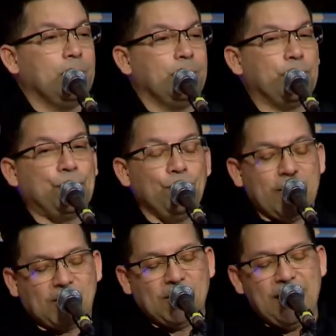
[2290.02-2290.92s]
But you
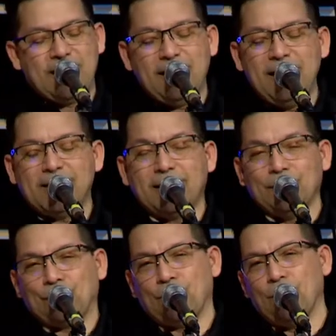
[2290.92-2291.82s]
must see that He's in
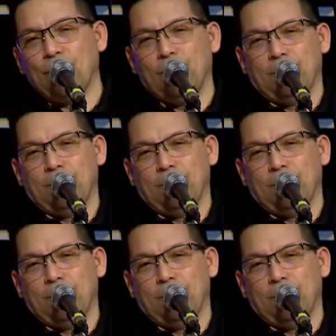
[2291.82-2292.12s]
control.